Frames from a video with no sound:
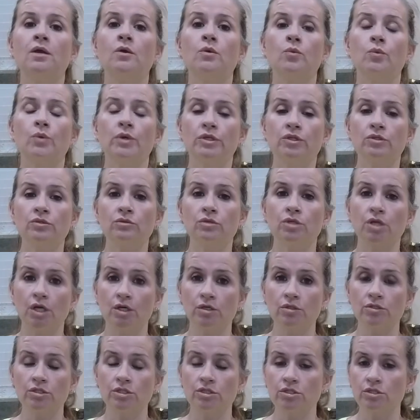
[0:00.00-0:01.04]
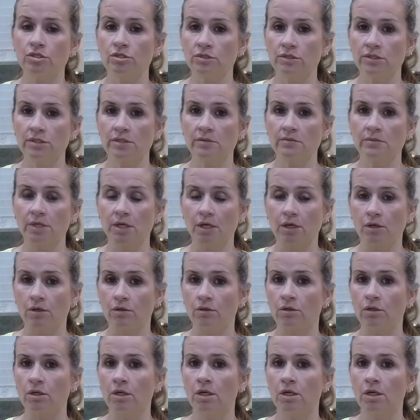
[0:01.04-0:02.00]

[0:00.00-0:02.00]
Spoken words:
When you go to juice them though,